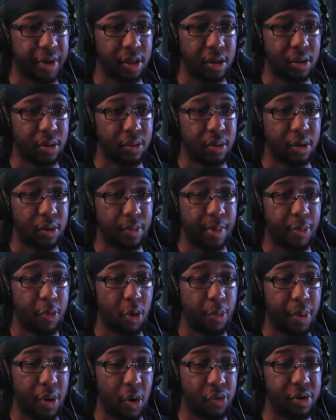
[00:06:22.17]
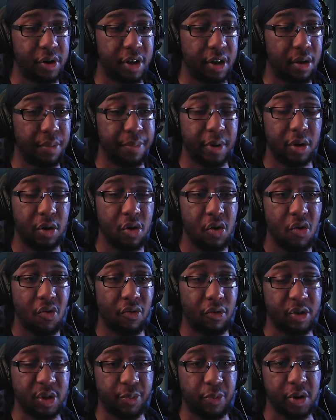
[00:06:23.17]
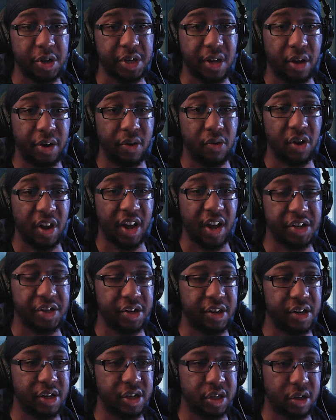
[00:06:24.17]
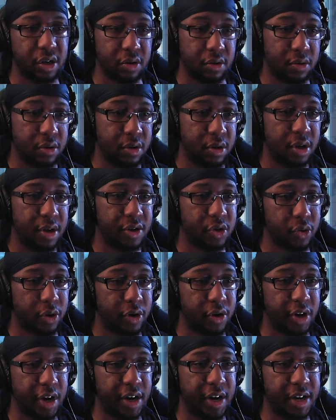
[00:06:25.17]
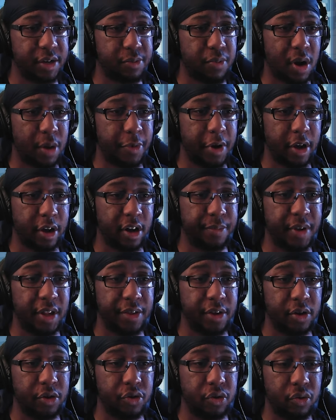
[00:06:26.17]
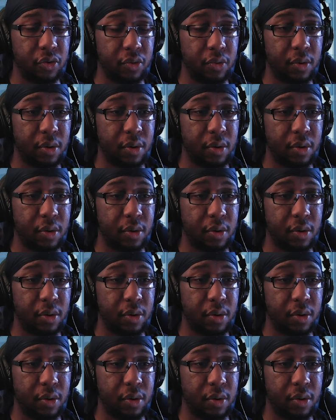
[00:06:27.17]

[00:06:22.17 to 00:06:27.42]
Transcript: a little bit more potent here, but Roll's a pretty solid unit it is, so her DNA is probably not going to be anything too